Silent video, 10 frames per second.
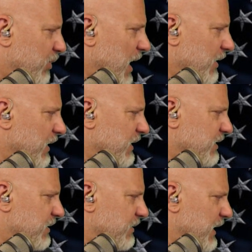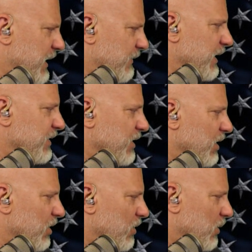progress. Do we have? We
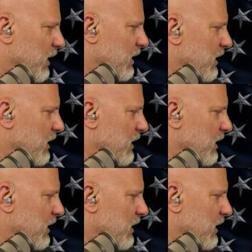do.